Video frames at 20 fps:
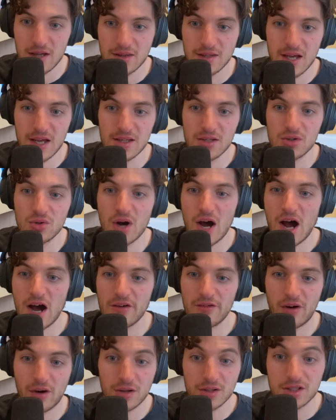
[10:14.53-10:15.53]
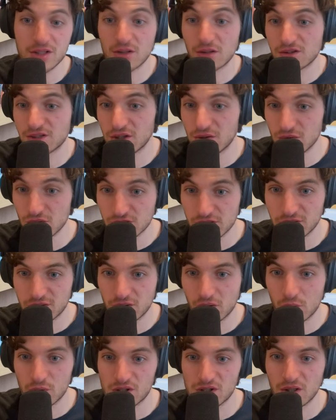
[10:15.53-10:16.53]
Then you have articles and
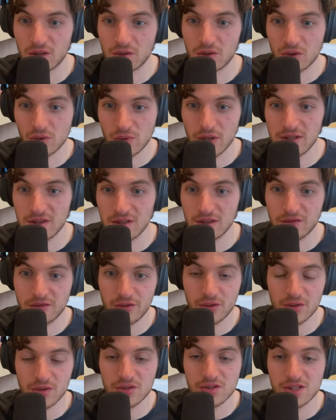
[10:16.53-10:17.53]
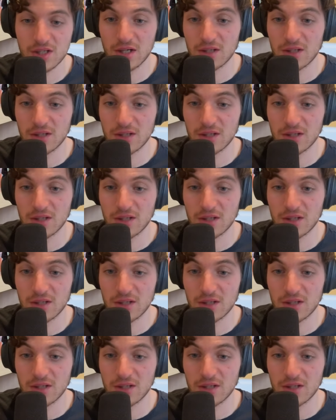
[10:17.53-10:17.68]
newsletters, which are curated, focused,